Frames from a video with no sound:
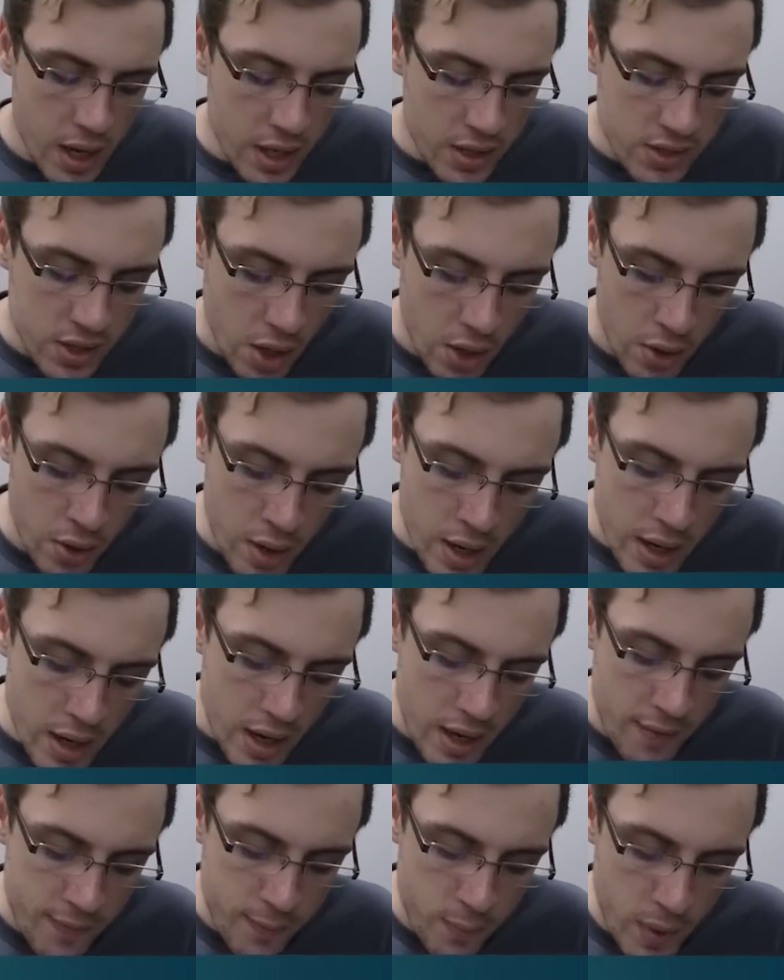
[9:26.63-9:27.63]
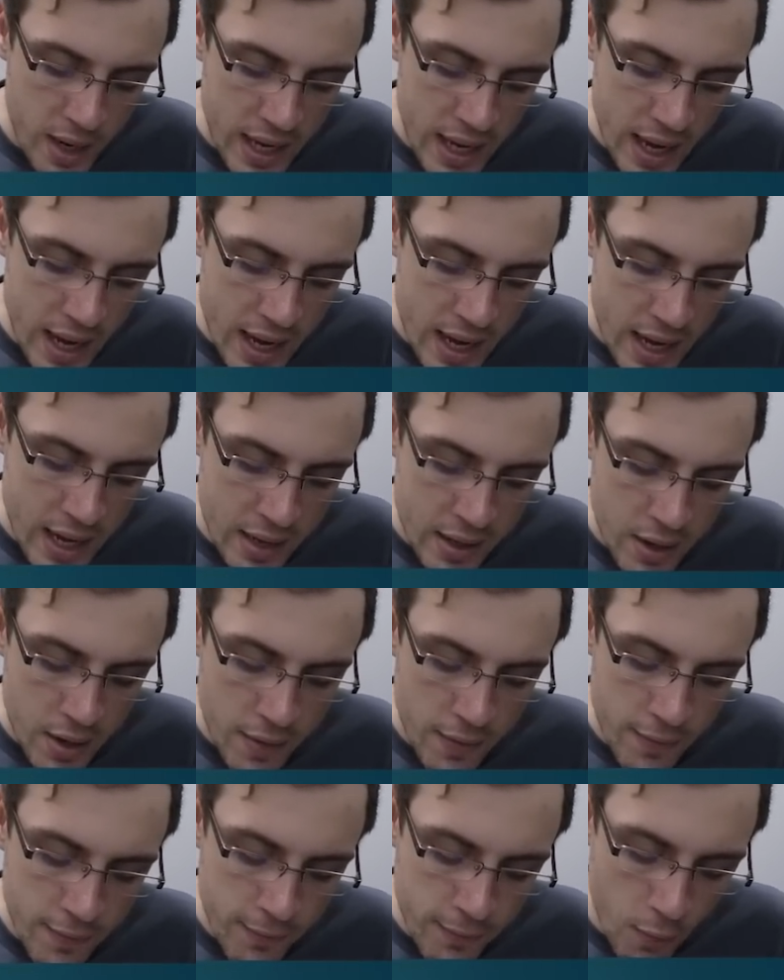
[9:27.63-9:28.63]
So if we had
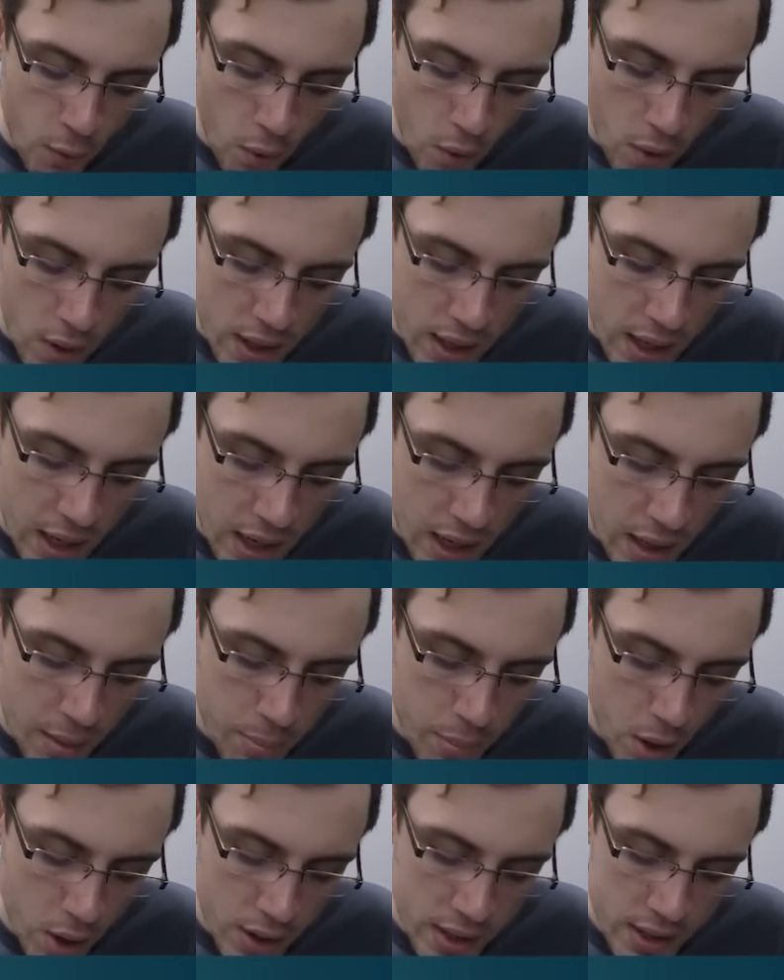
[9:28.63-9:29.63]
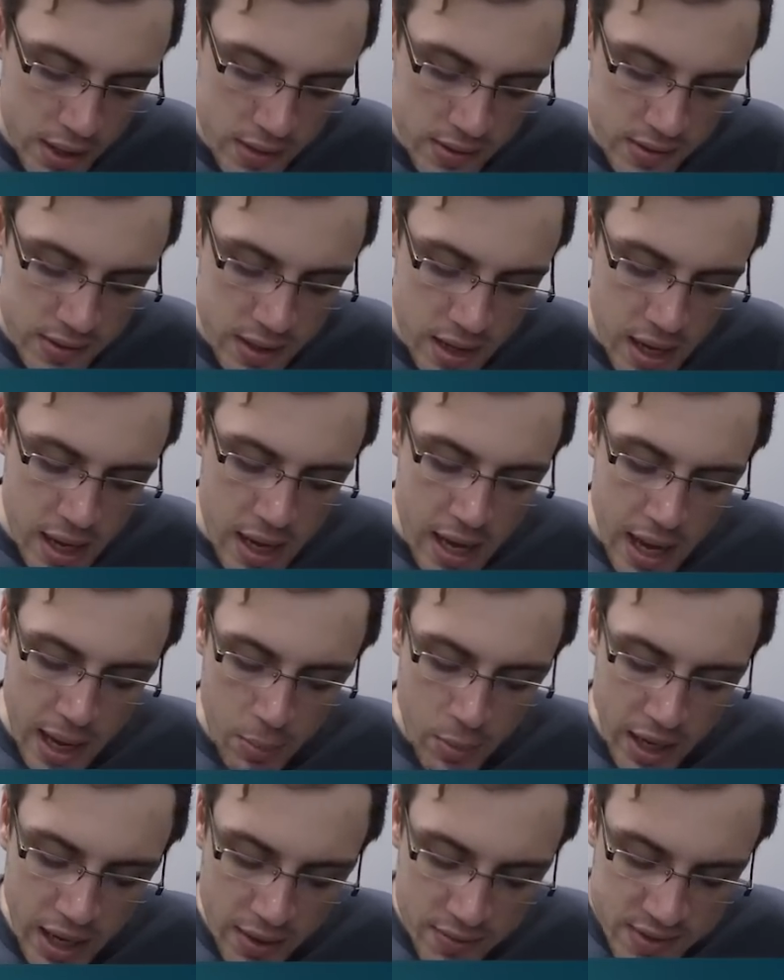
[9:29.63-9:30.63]
4 car bodies and
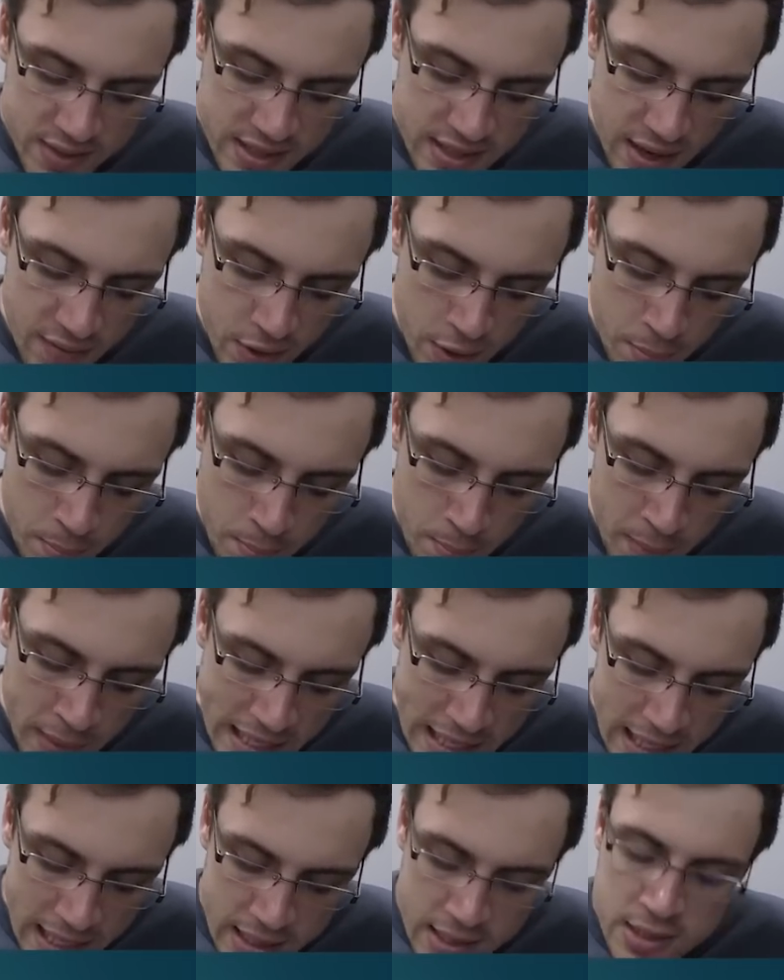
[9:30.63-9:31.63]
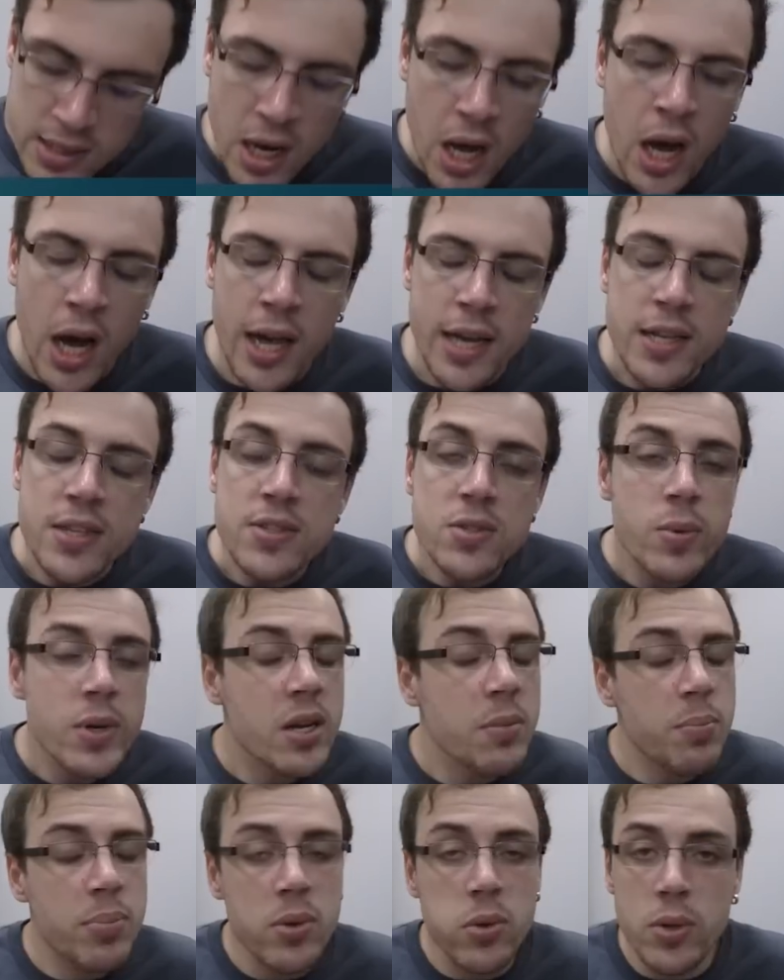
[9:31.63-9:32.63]
we have 7 million tires, we've
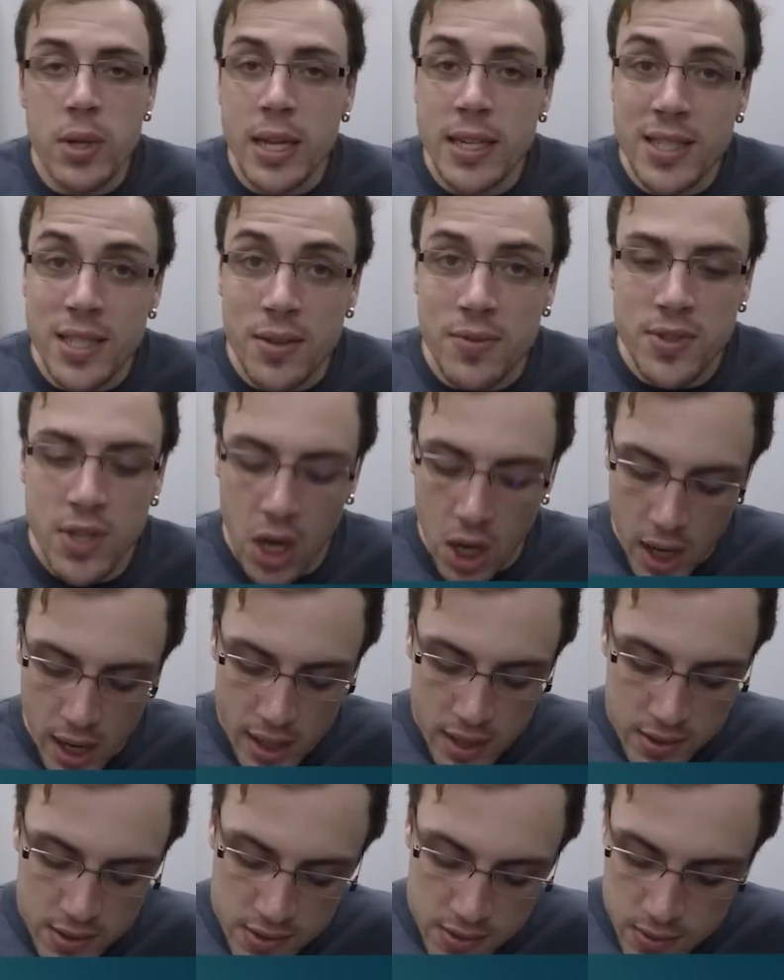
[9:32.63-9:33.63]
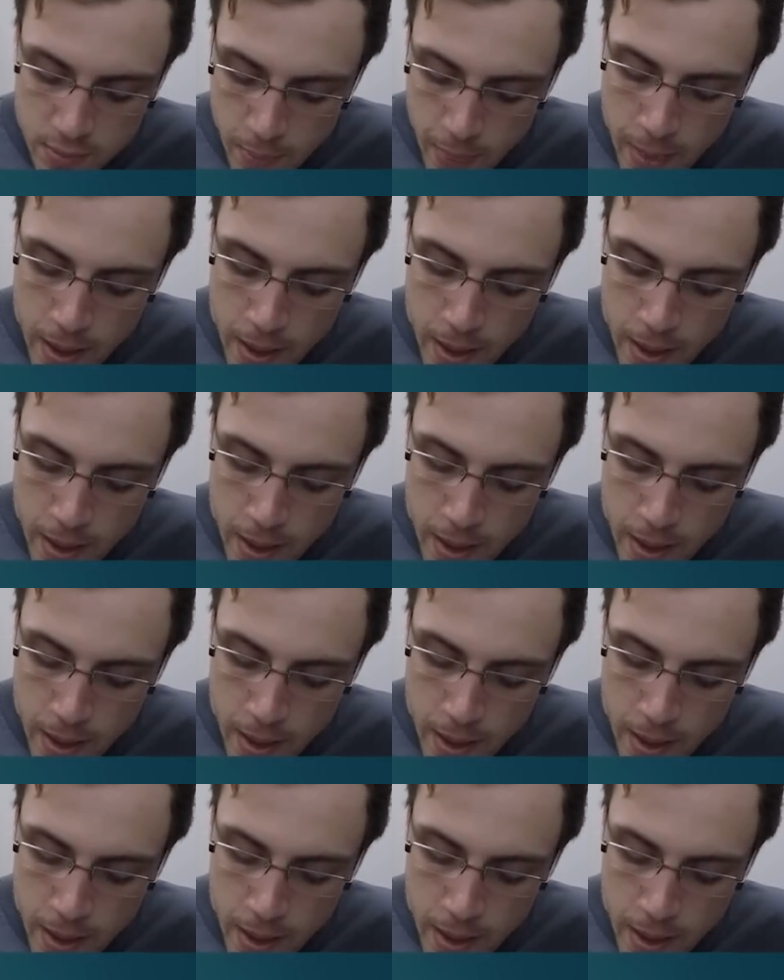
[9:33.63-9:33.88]
got plenty of tires.